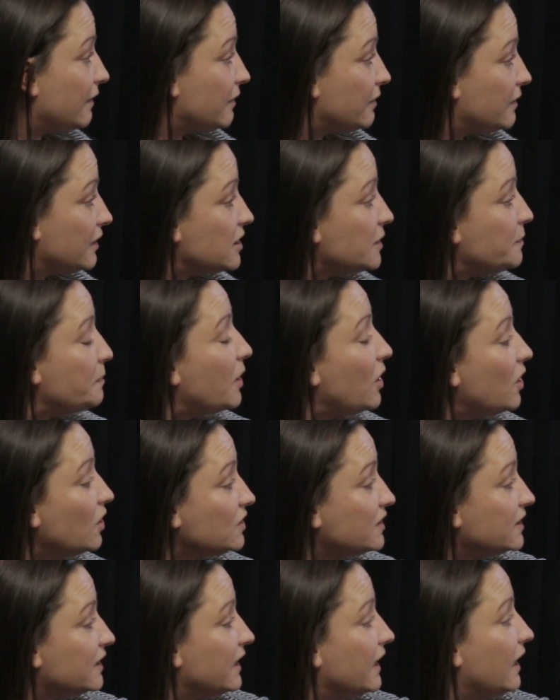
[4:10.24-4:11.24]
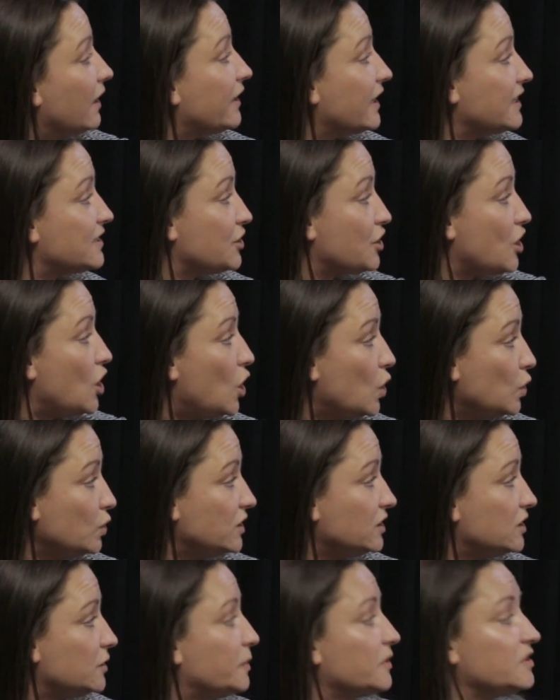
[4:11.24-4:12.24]
the deposit, okay, so the
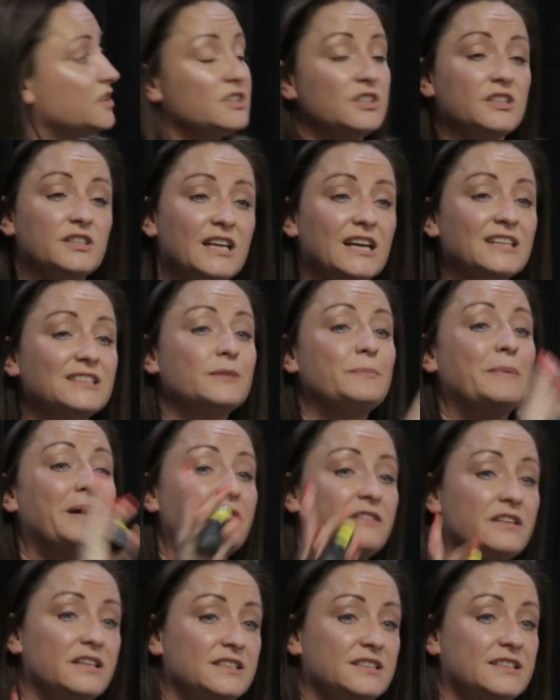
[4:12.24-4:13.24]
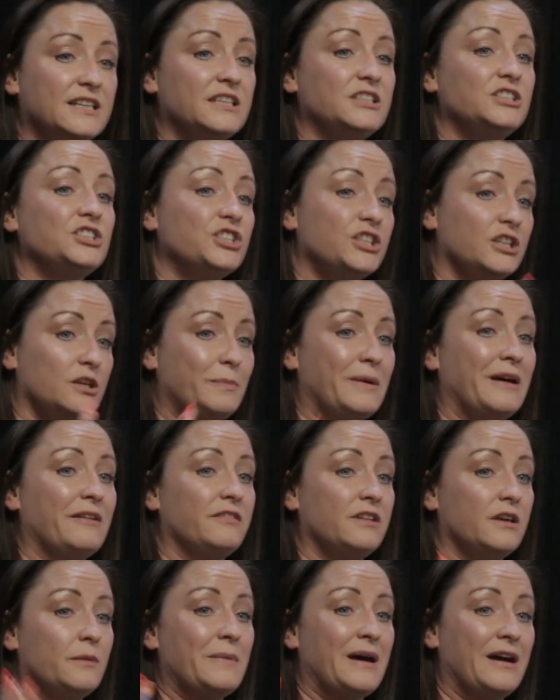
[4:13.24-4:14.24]
holding deposit, so that's about the extension and
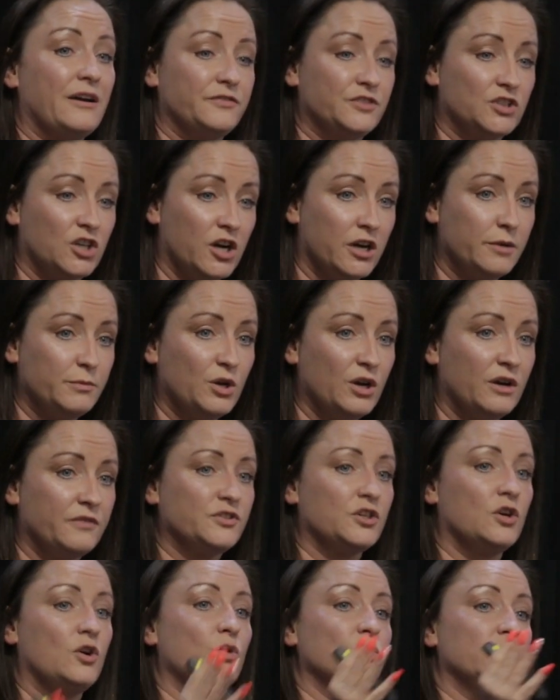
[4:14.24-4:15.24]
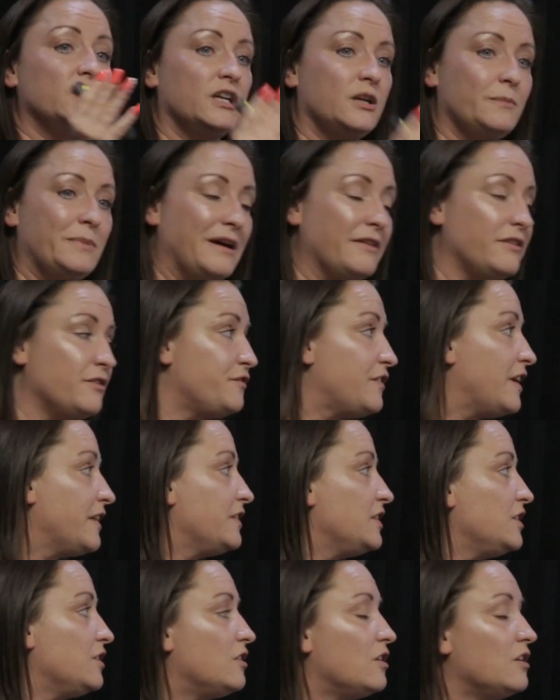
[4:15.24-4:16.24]
about the amount of time you have to hold it and about the fact
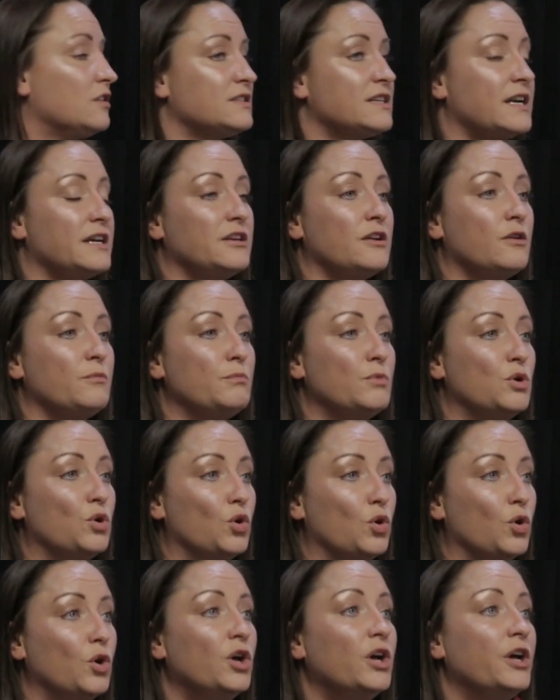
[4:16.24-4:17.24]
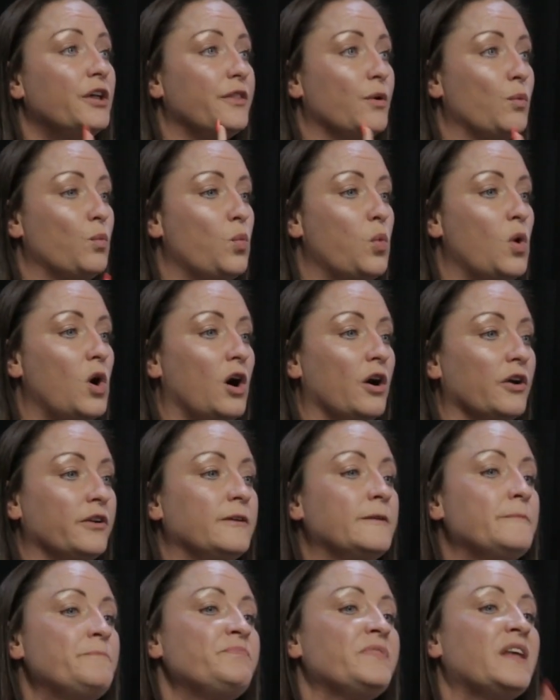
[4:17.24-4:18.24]
that you can't take no more than one.
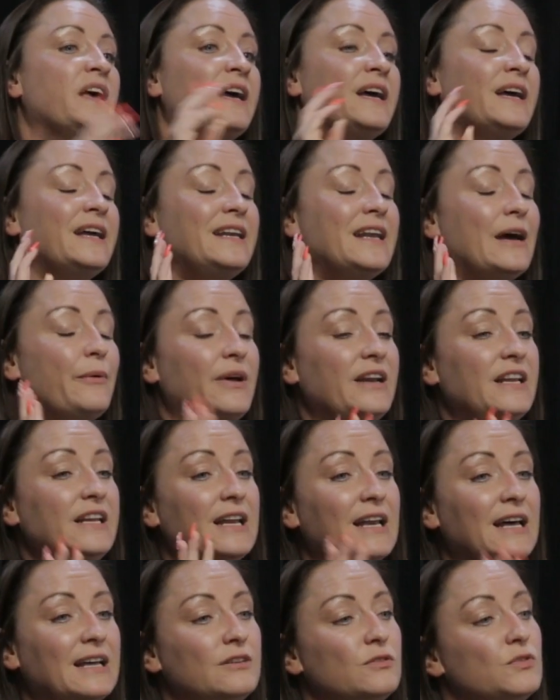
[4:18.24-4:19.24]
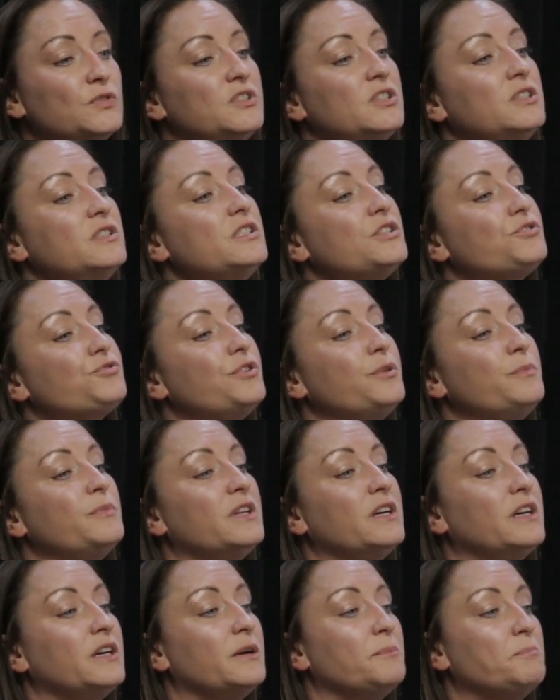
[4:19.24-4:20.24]
Now, any landlords in this room
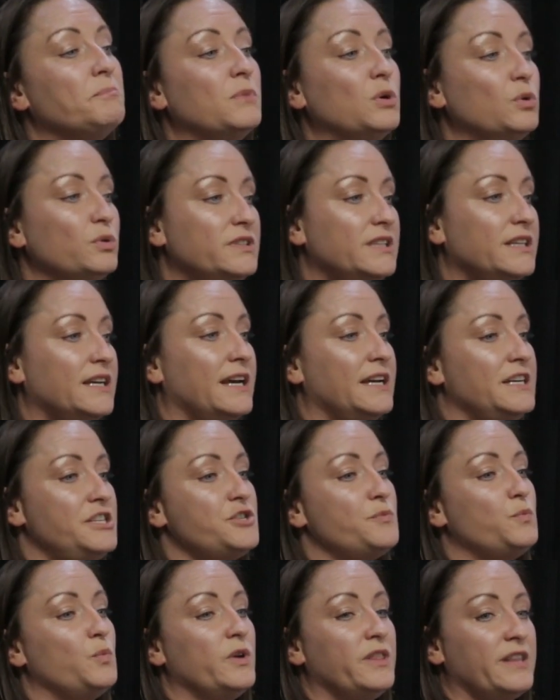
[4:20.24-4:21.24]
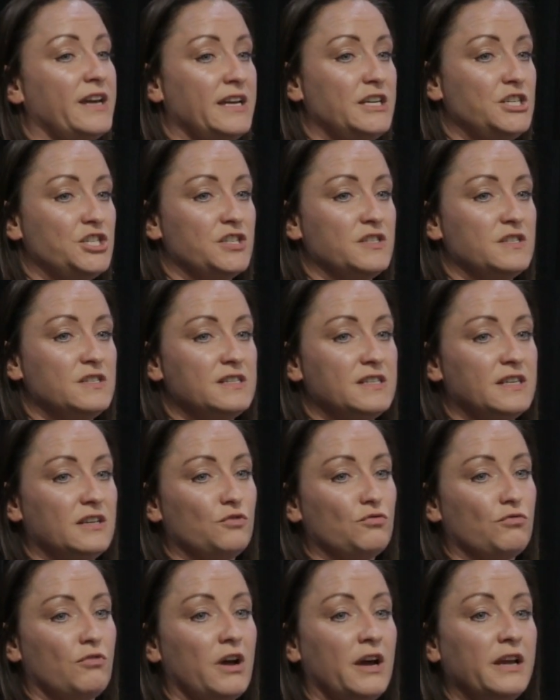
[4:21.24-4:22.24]
that multi-agent with
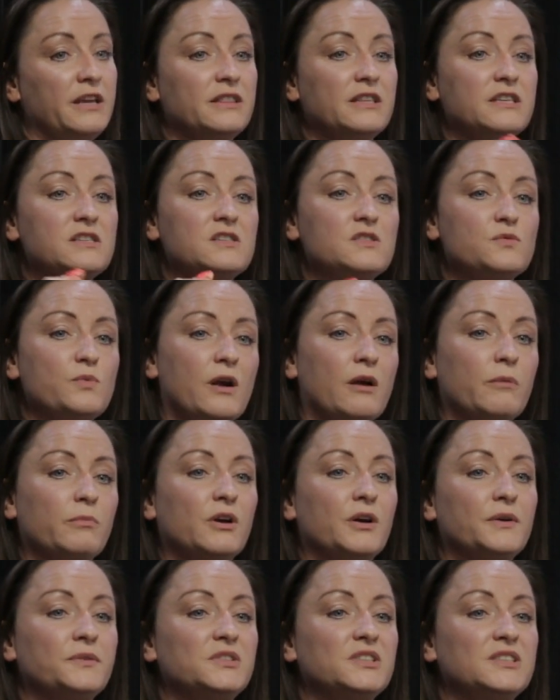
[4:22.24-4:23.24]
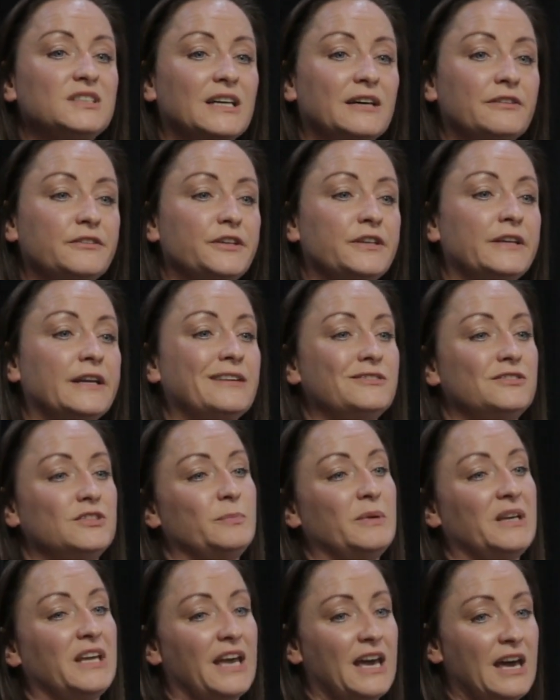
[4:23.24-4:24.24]
agencies, right? This is where I'm going to tell you now
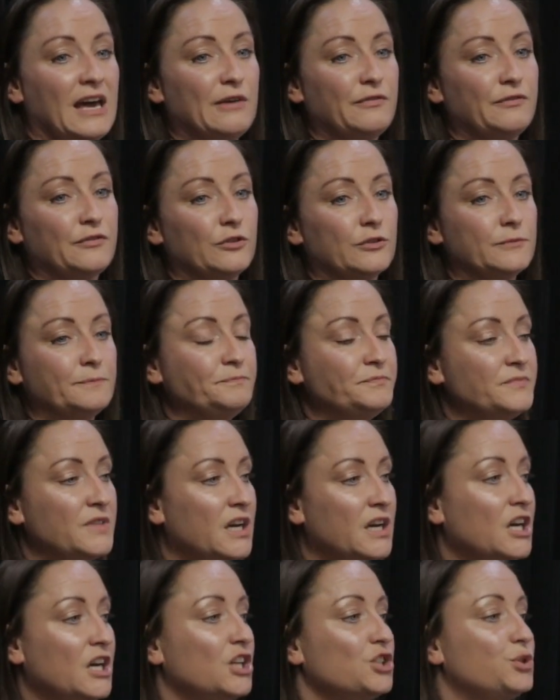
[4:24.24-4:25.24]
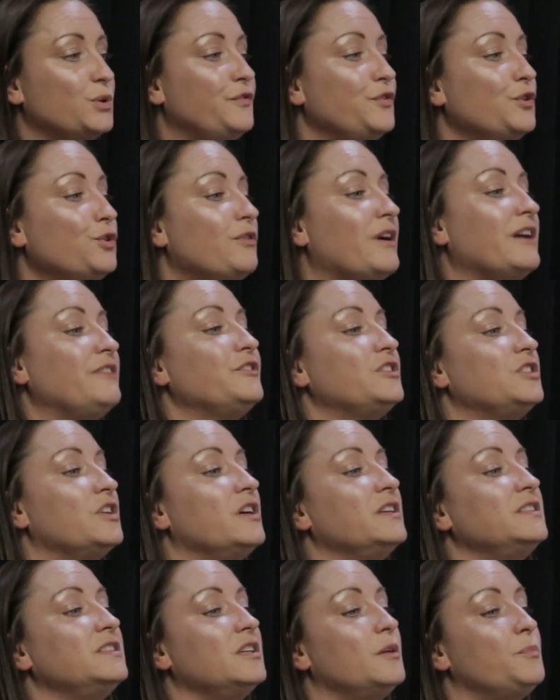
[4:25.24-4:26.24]
to be careful. So if you're
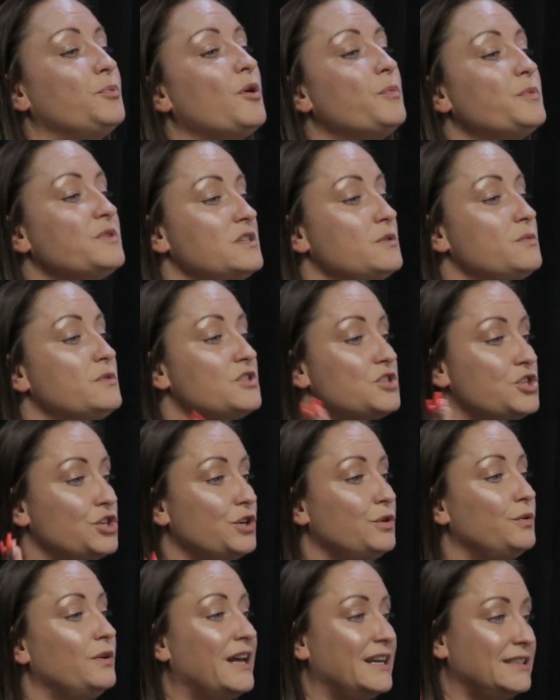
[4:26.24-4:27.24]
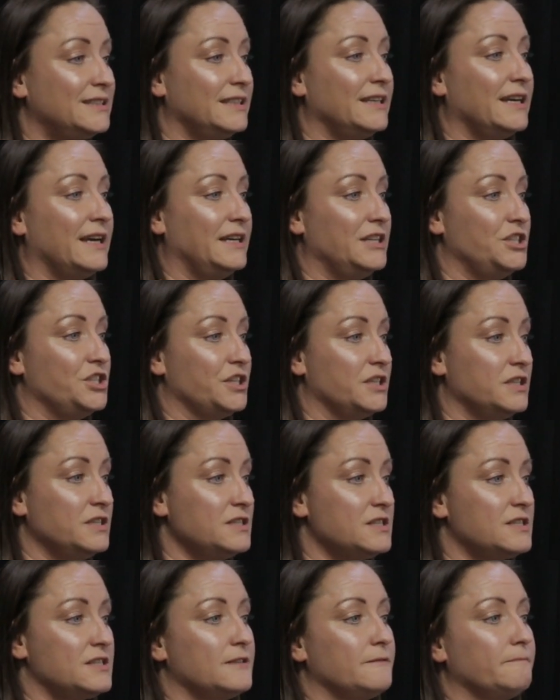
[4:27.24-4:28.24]
advertising a property with 2 letting
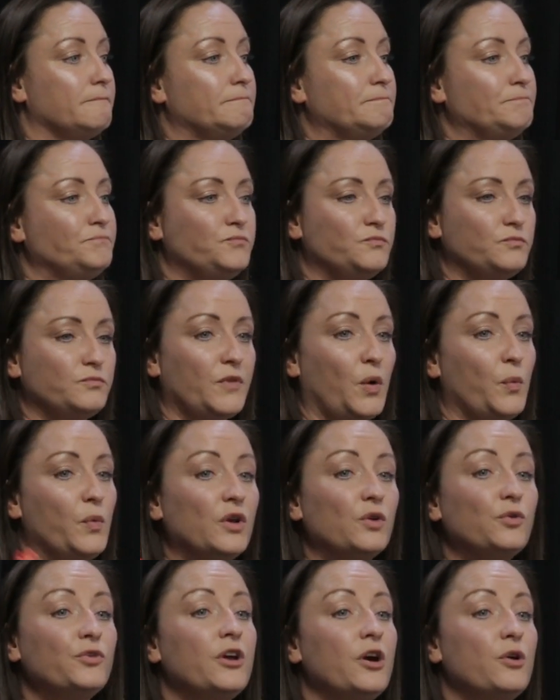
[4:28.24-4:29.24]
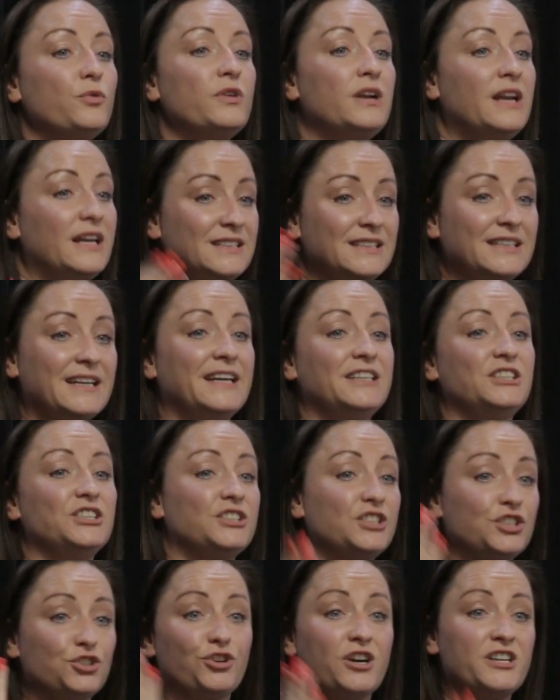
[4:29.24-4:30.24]
agents, we all know the letting
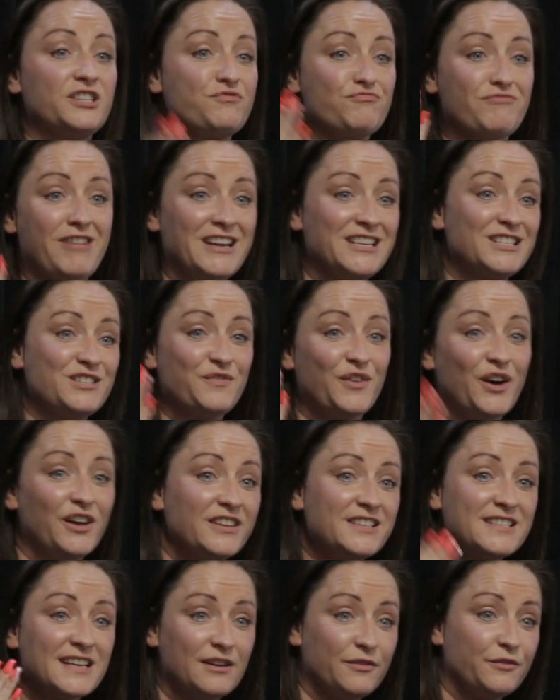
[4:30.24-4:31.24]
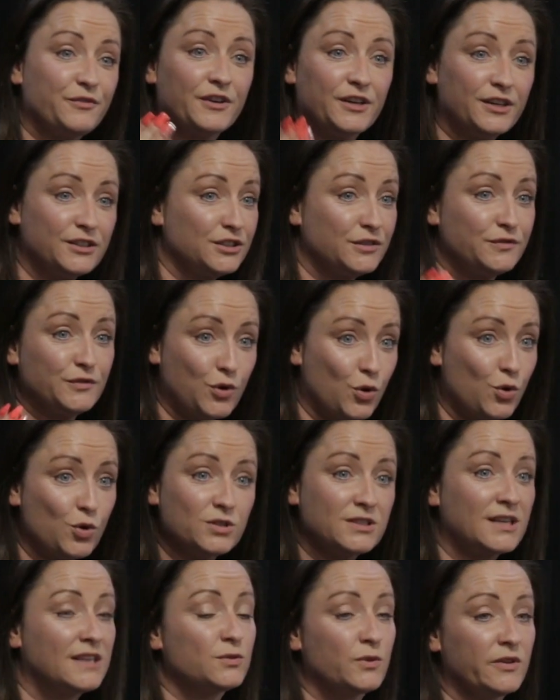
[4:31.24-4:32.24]
agents are trying to race to find the tenant first. Of
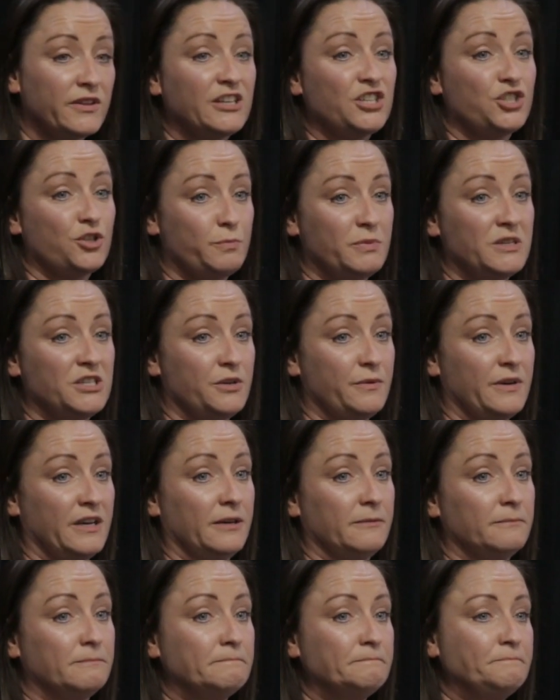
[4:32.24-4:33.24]
course, that's what they should be doing.